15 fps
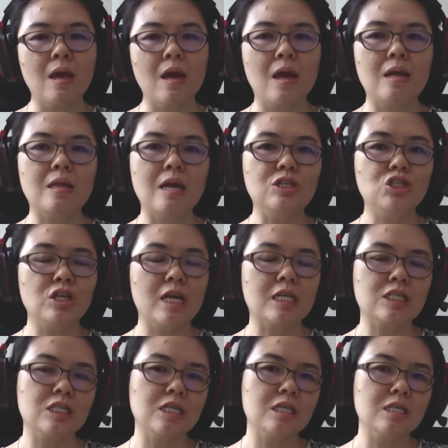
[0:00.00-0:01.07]
and then she
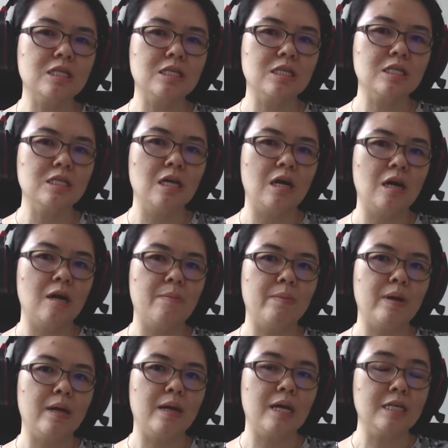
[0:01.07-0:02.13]
actually
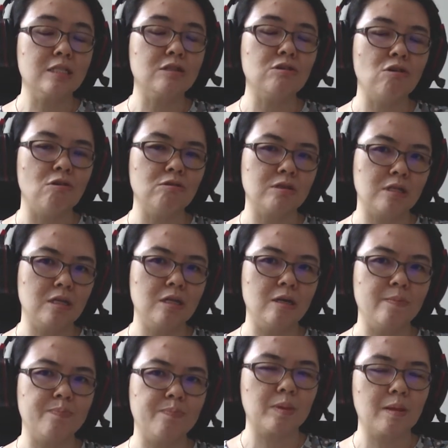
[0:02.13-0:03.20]
has a daughter,